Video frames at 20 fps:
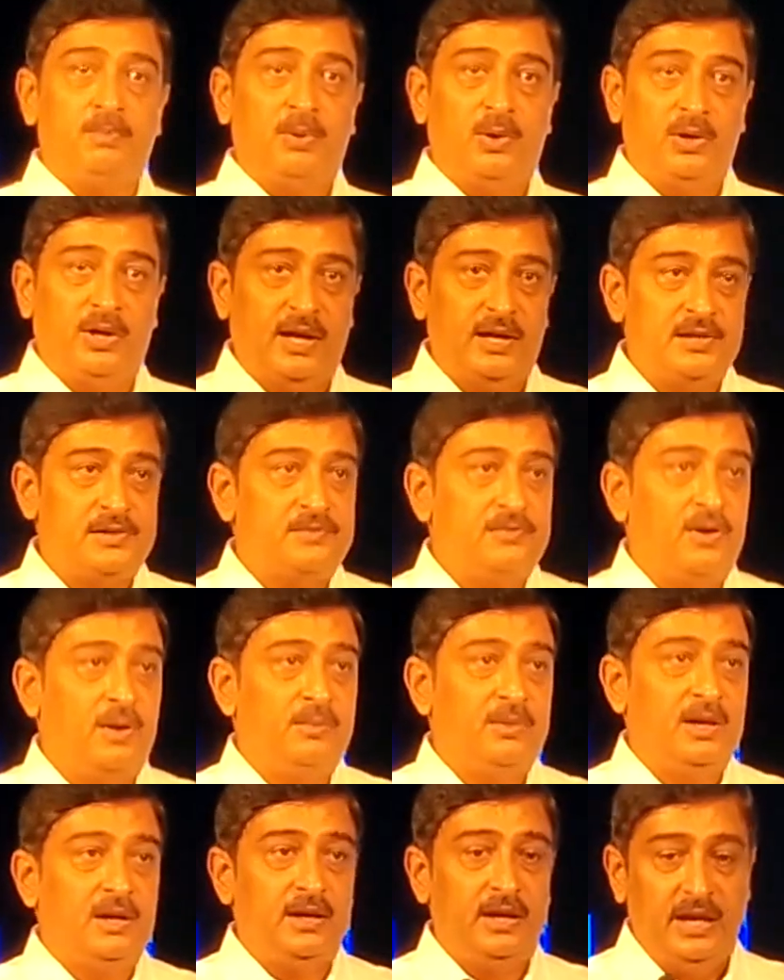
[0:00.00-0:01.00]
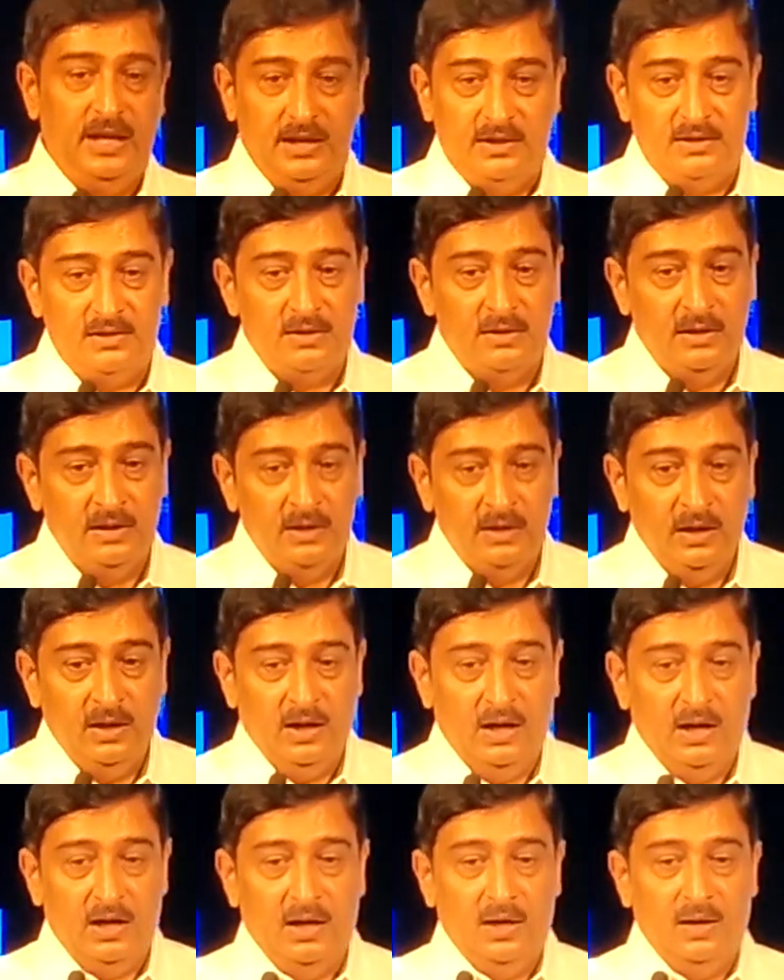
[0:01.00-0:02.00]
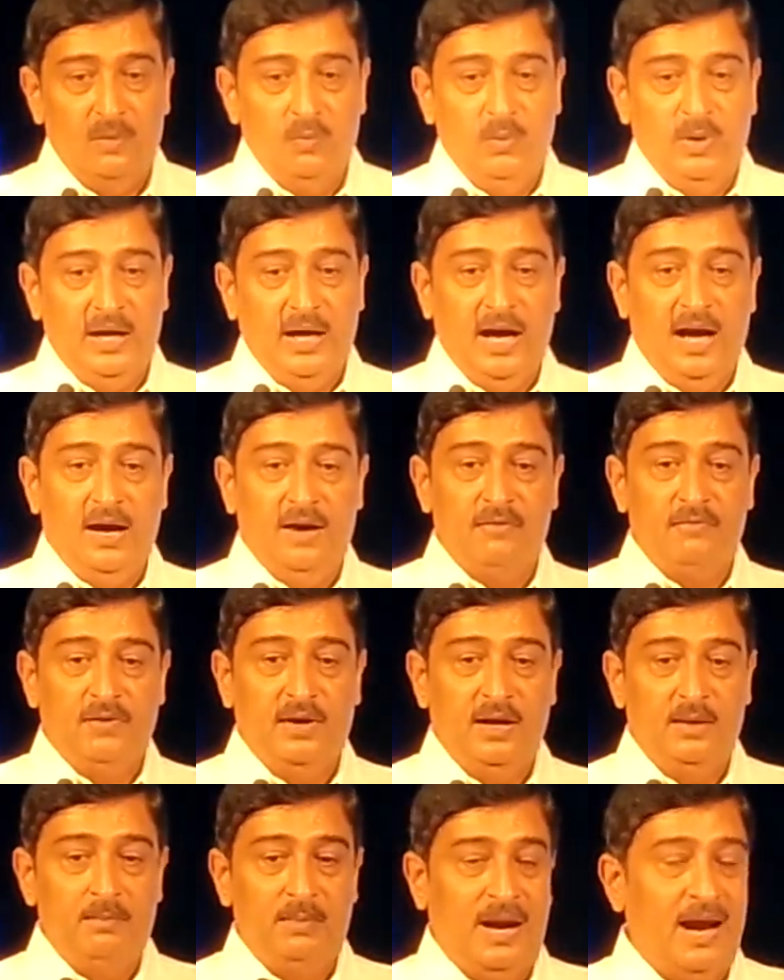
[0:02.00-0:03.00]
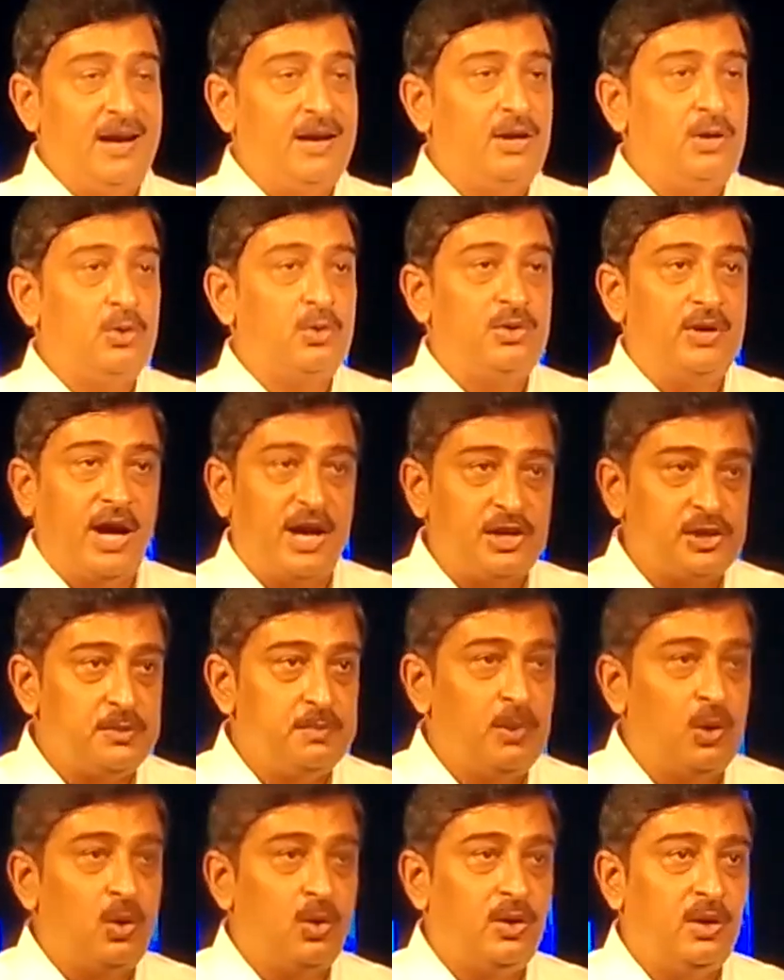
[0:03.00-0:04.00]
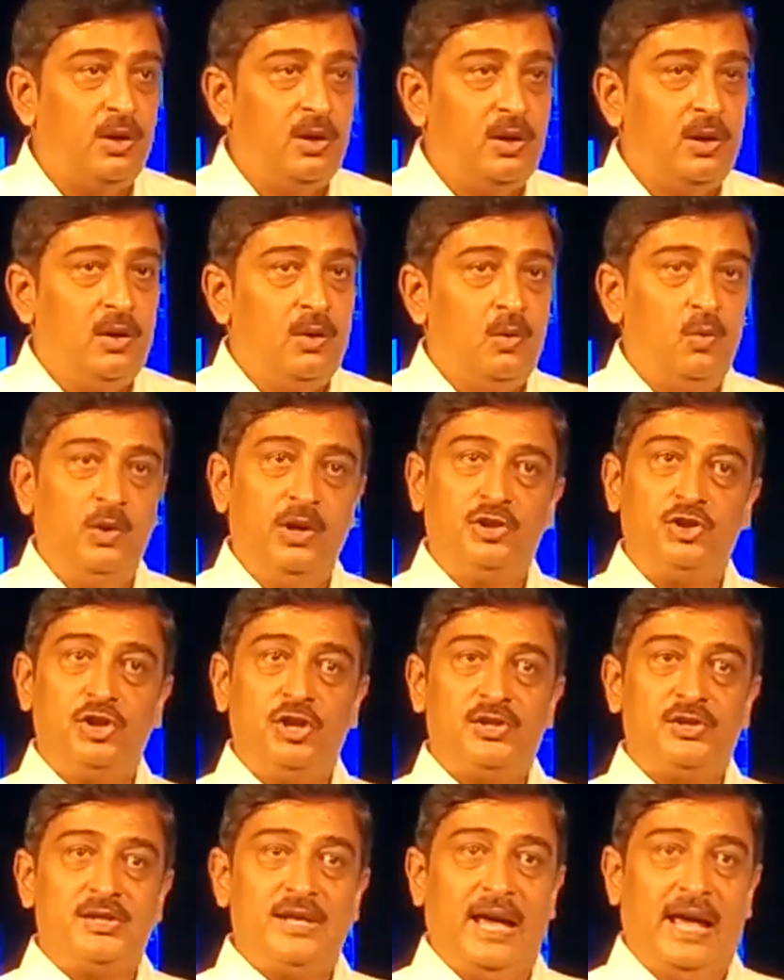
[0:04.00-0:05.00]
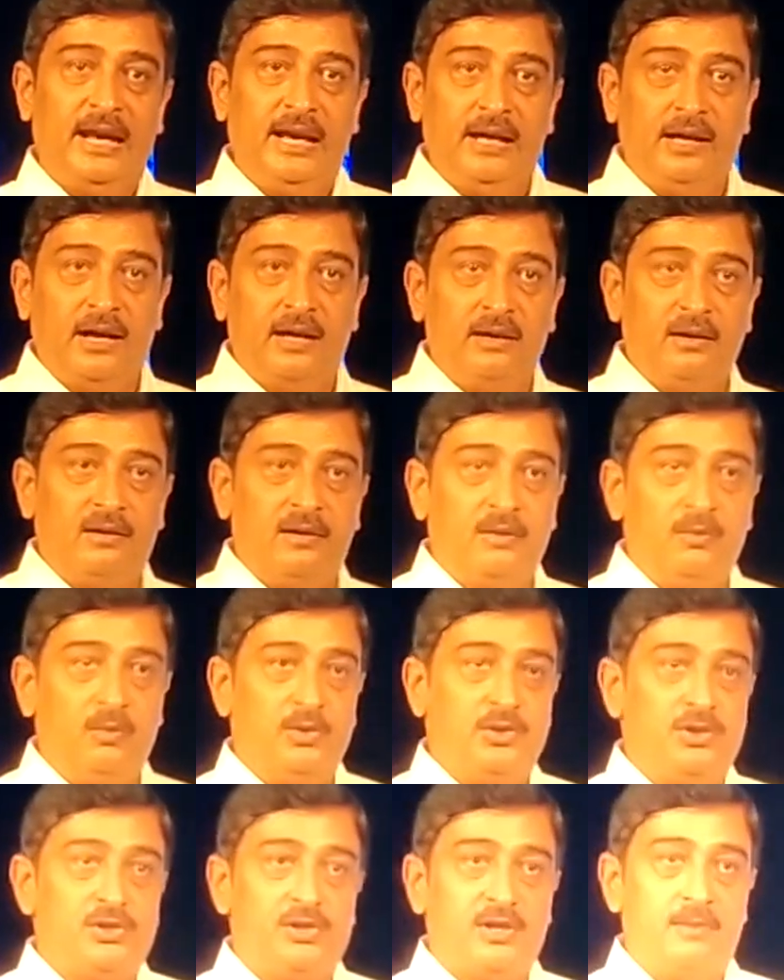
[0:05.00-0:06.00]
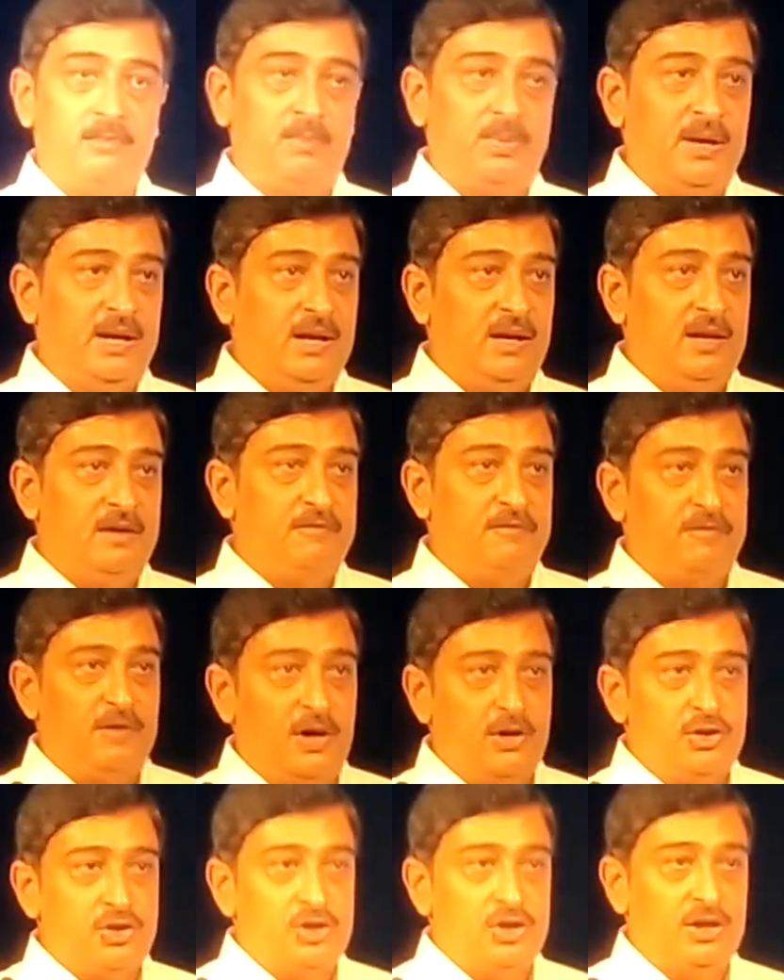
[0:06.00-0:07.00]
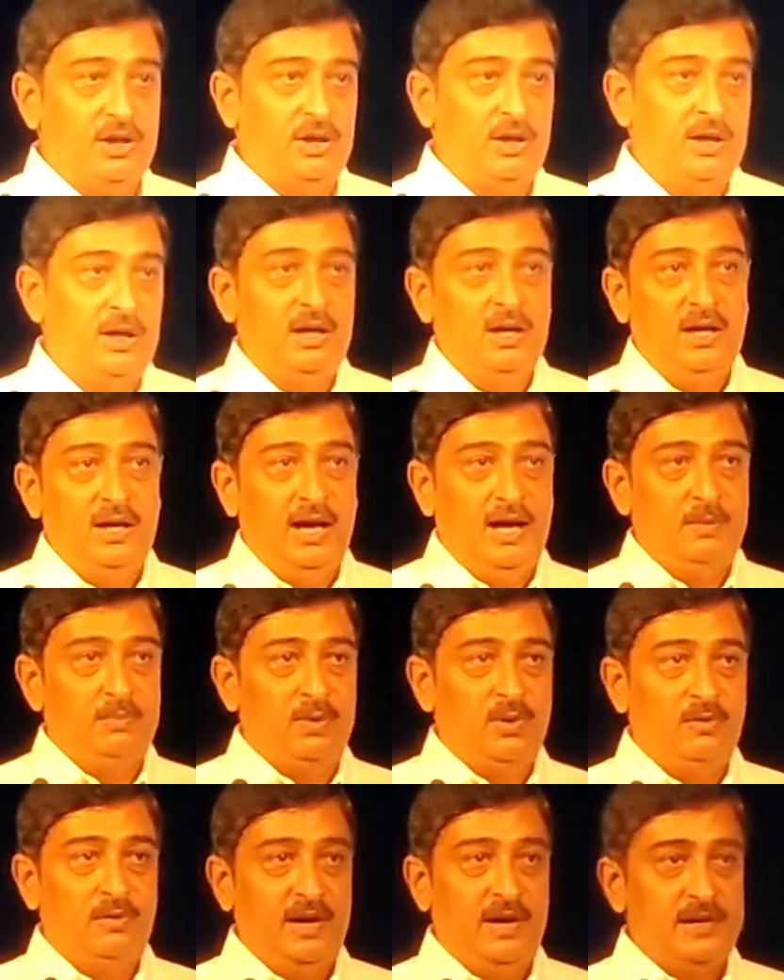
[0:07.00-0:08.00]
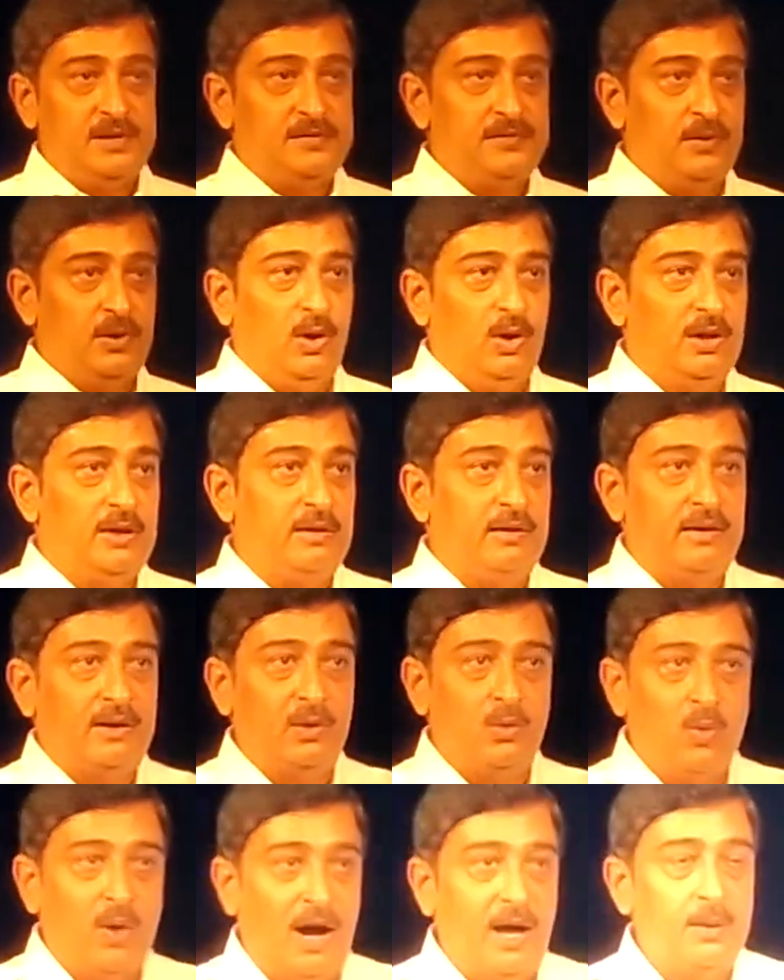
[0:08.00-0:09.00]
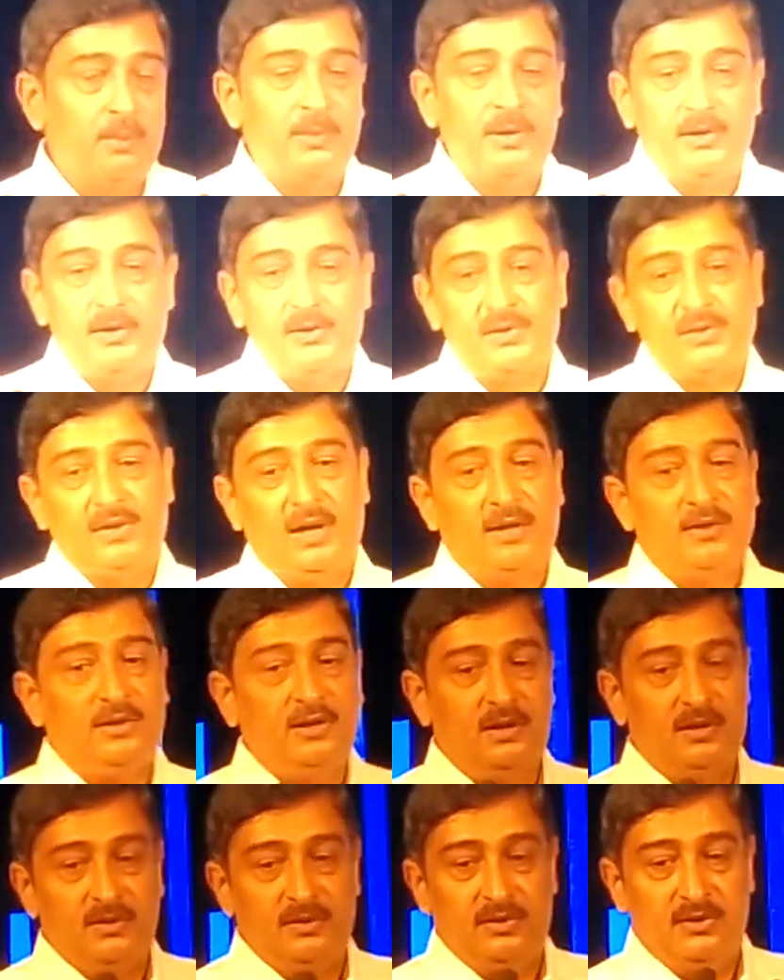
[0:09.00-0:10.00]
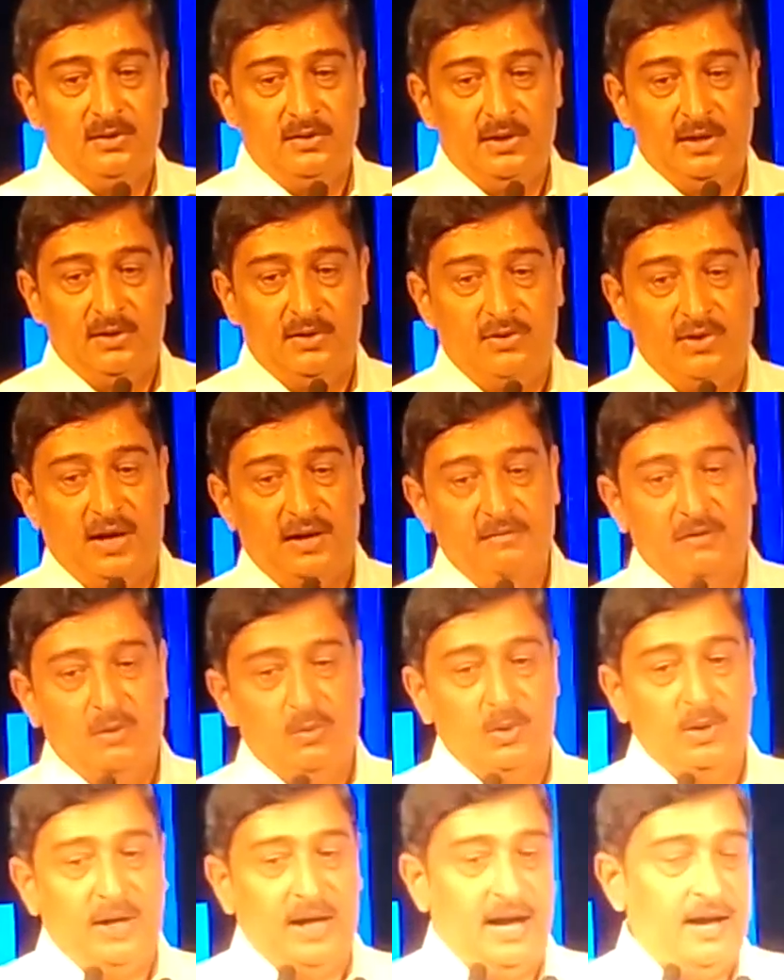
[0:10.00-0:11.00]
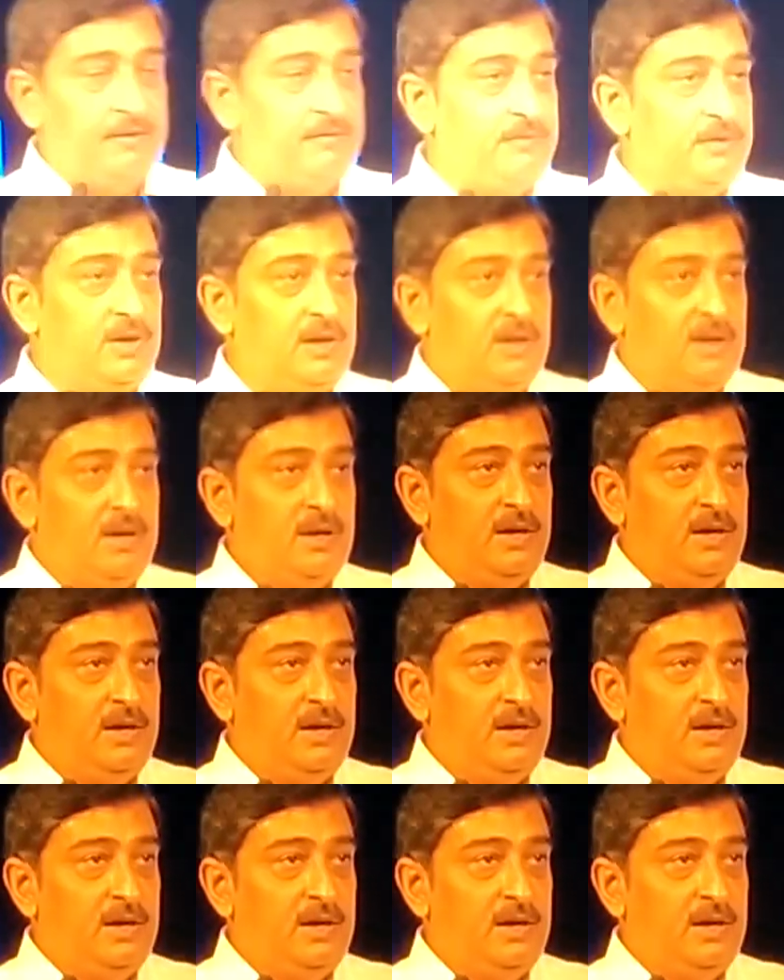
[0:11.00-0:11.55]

protects from the heat. We have a brand new dashboard, which is elegant, which is completely functional, and provides for all the requirements that the driver would have.